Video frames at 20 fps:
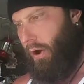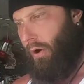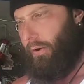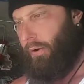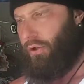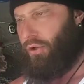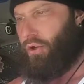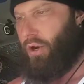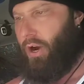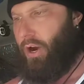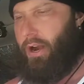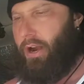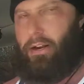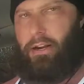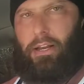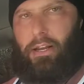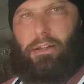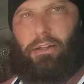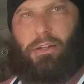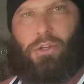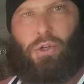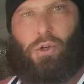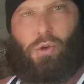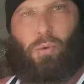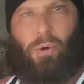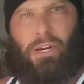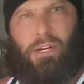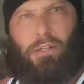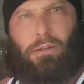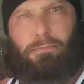always try to get the
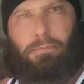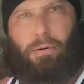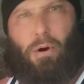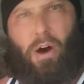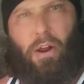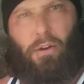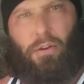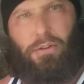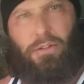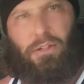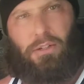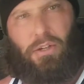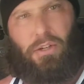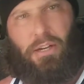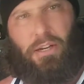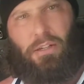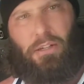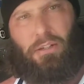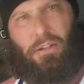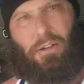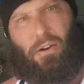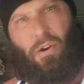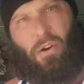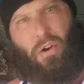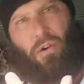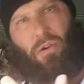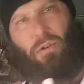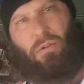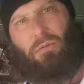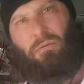squeeze bottles. It just, you
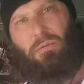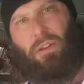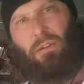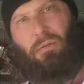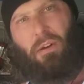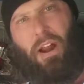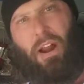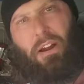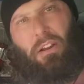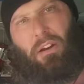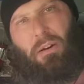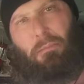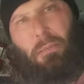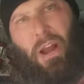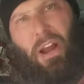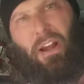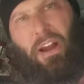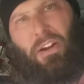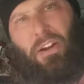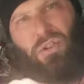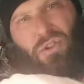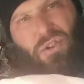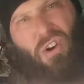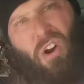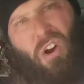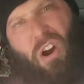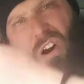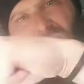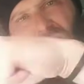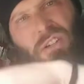know, with regular mayonnaise
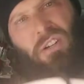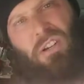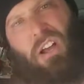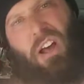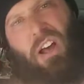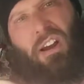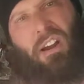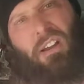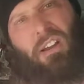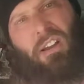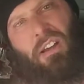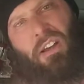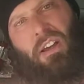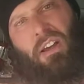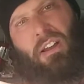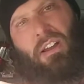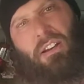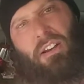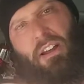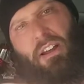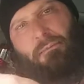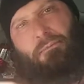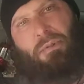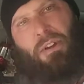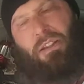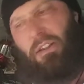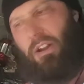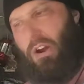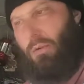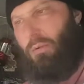jars, you got to dip
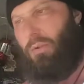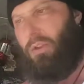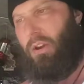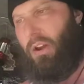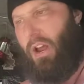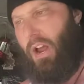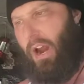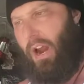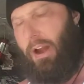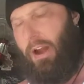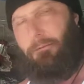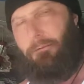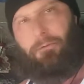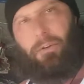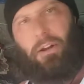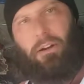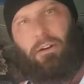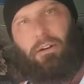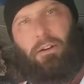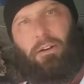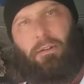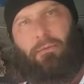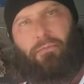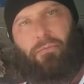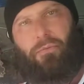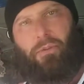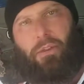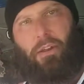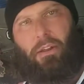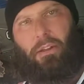in there with a knife. And
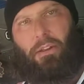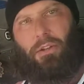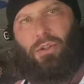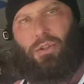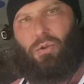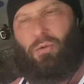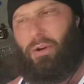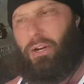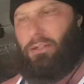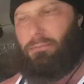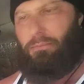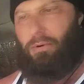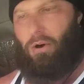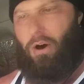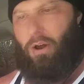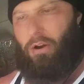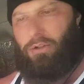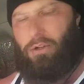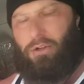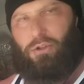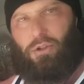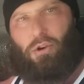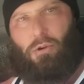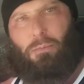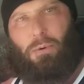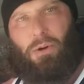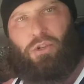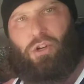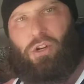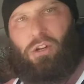the squeeze bottles are
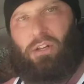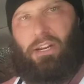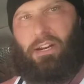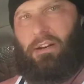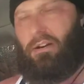so much